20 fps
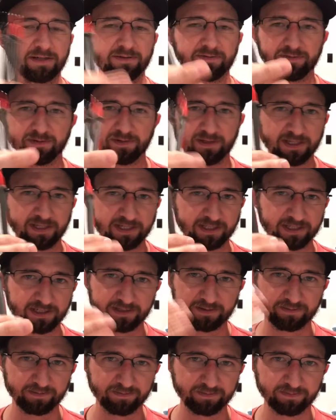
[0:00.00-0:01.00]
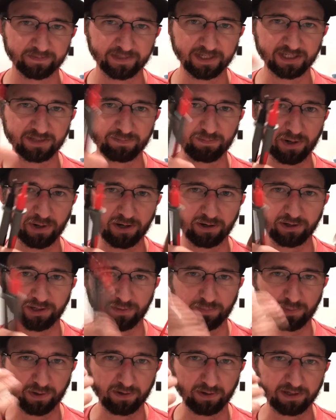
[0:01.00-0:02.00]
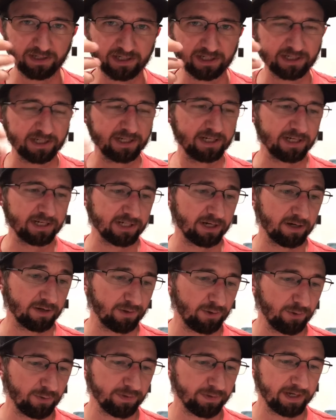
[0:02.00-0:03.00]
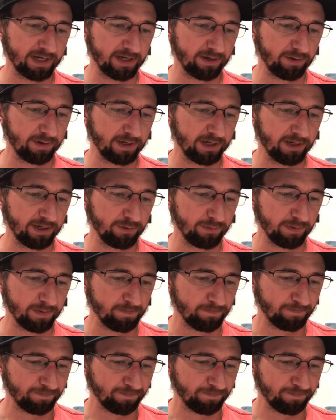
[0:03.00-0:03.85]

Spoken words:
this gets burnt, you're probably just going to chunk the whole thing, go get a new one.